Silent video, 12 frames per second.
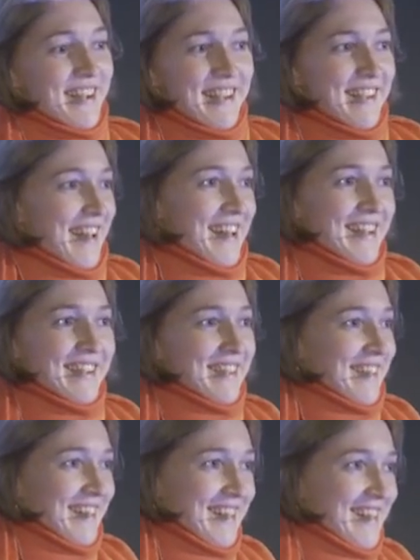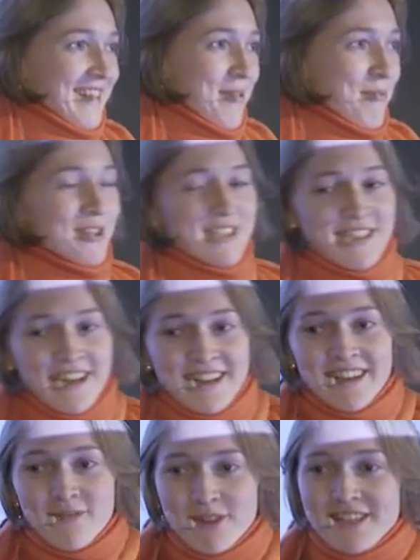like, uh, what, do,
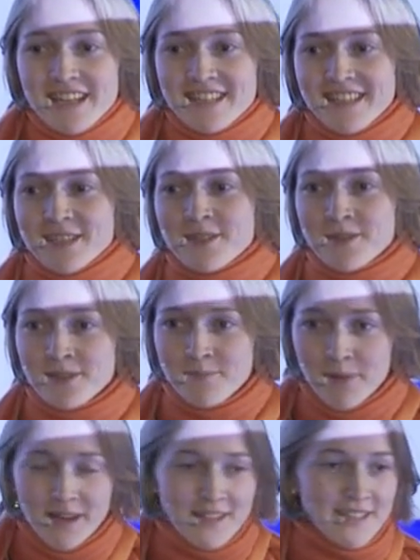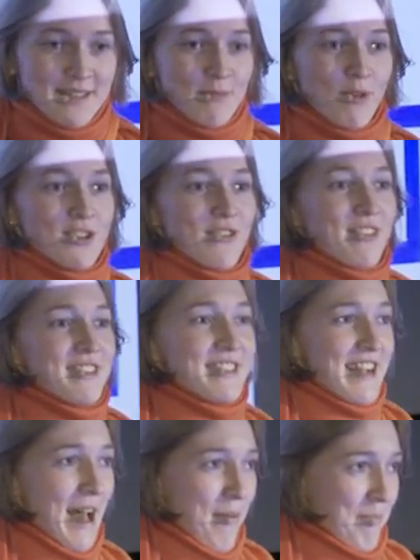what does he spends most of his
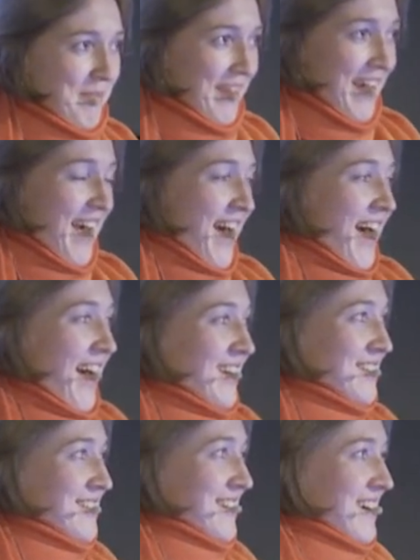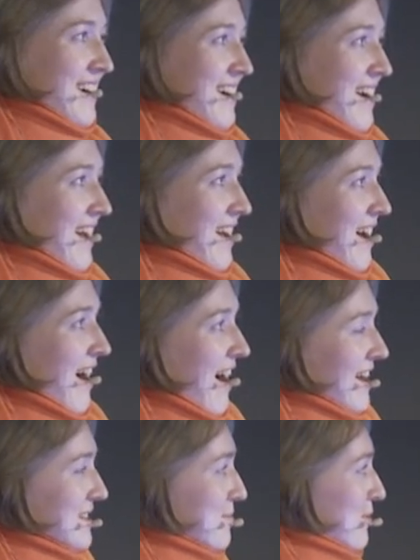time? And uh,
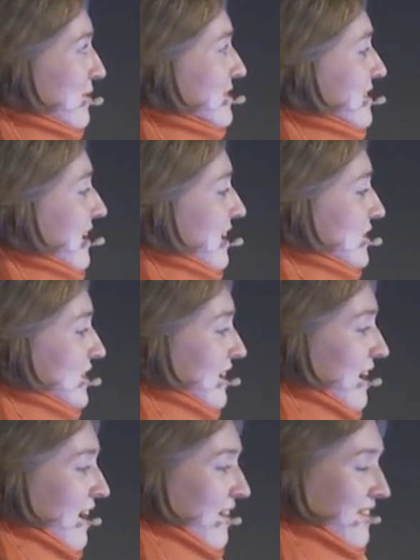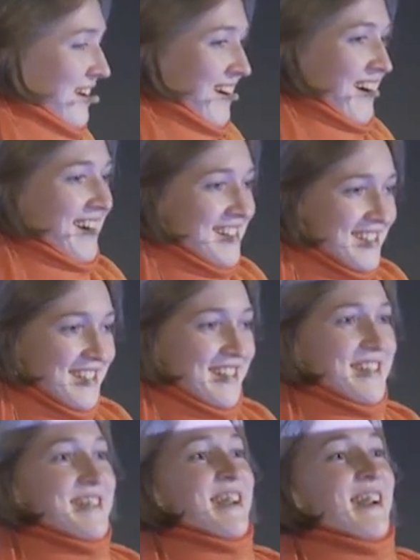I suppose that the answer
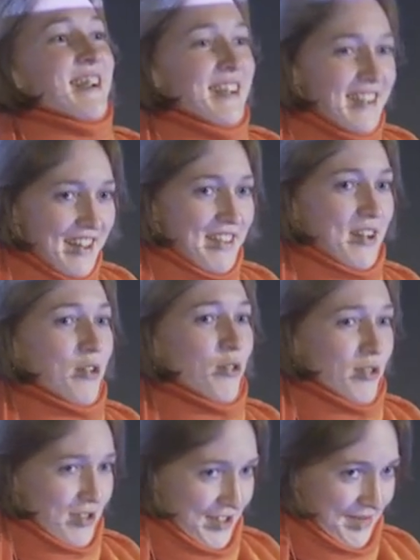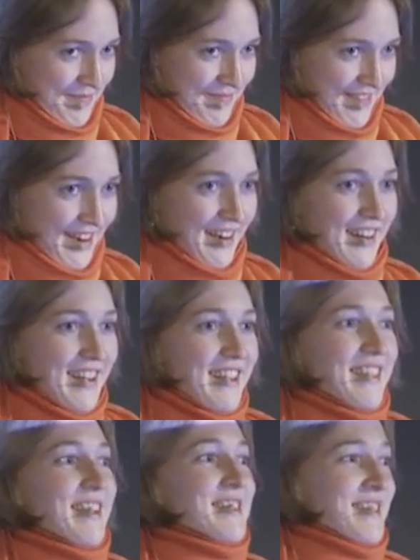is reading the code, reading
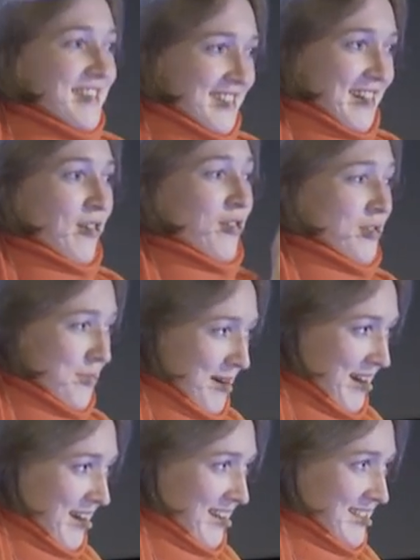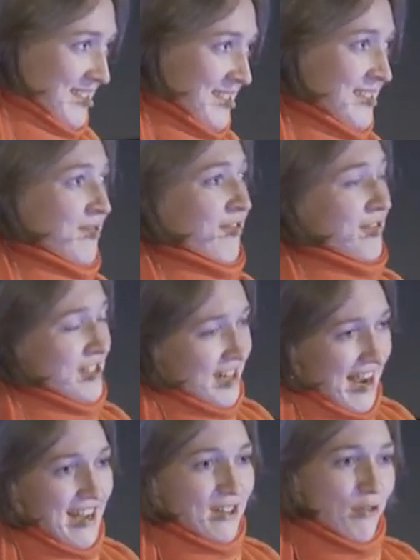the existing code base,
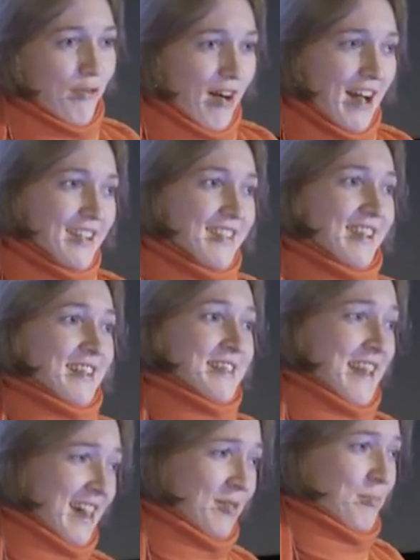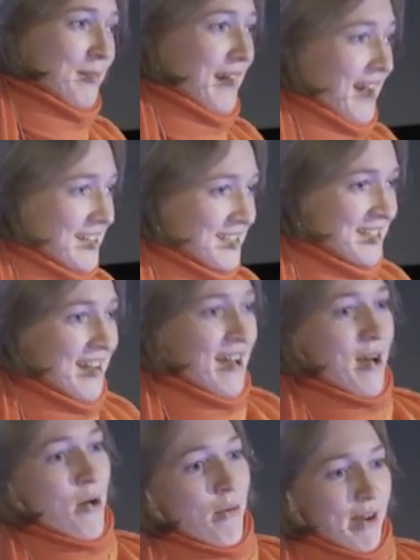trying to find the exact place
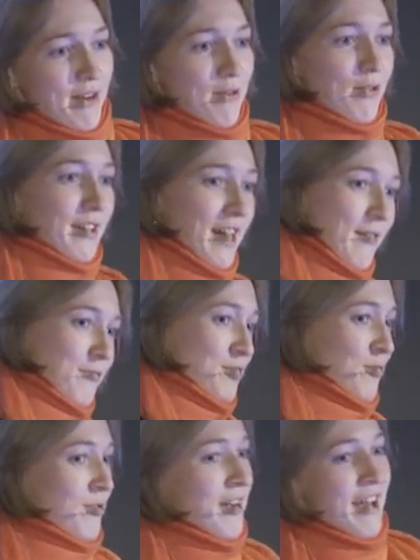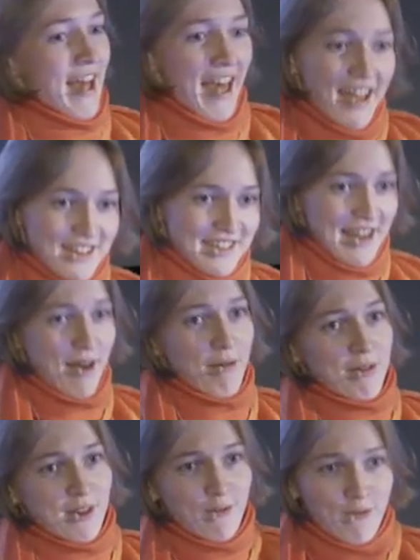when you have to add
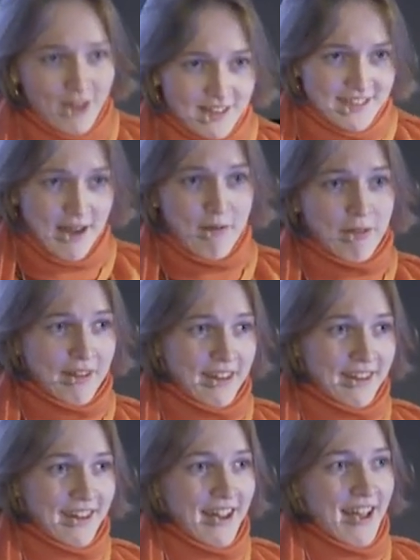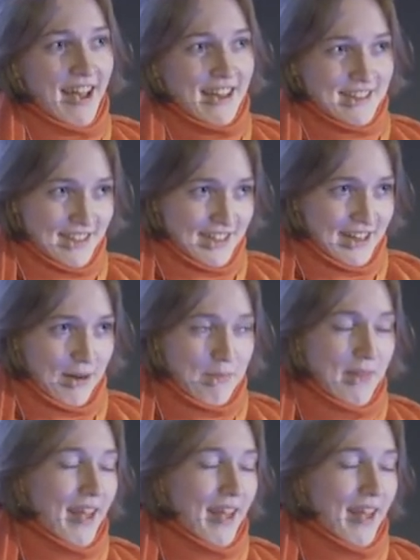something, fix something, etc.